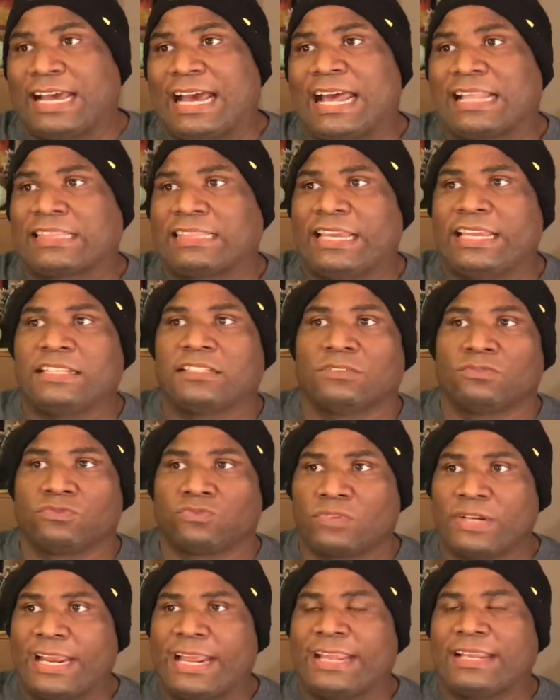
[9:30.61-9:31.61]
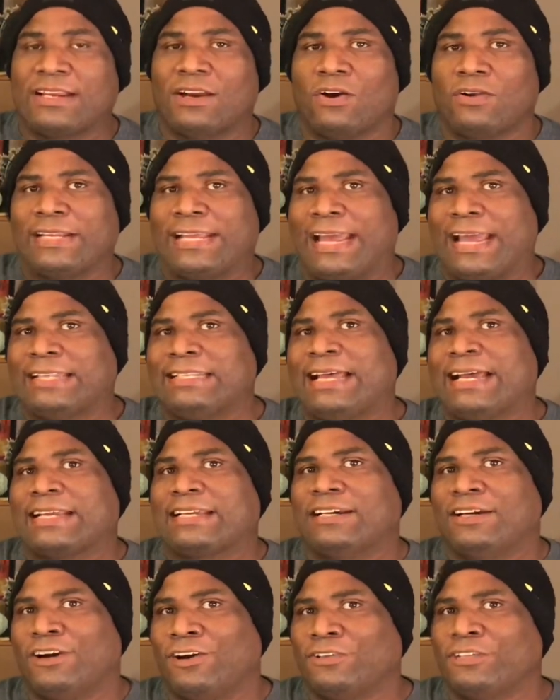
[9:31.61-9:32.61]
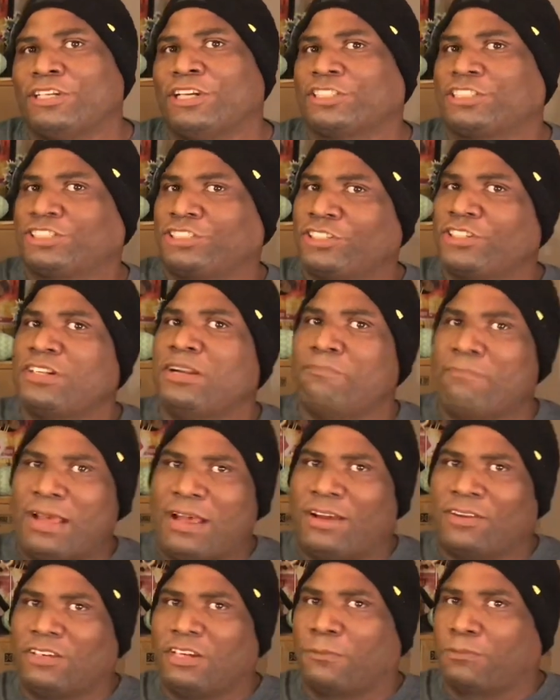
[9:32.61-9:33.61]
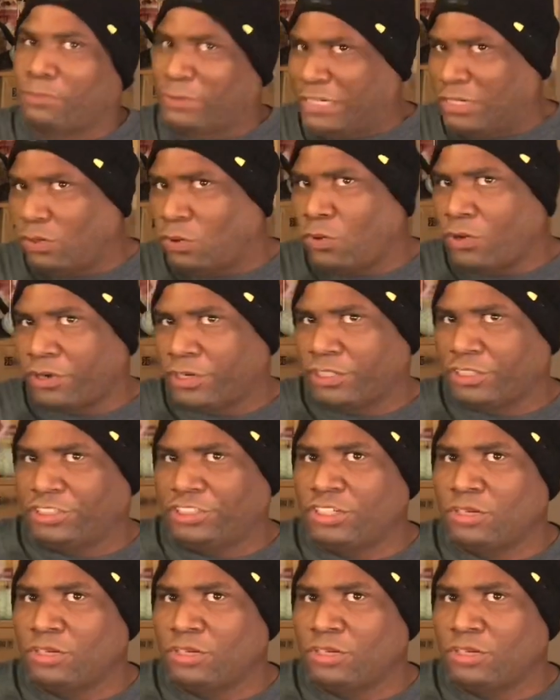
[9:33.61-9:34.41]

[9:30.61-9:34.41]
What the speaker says: I think the Rick only had only a certain amount of pre-orders,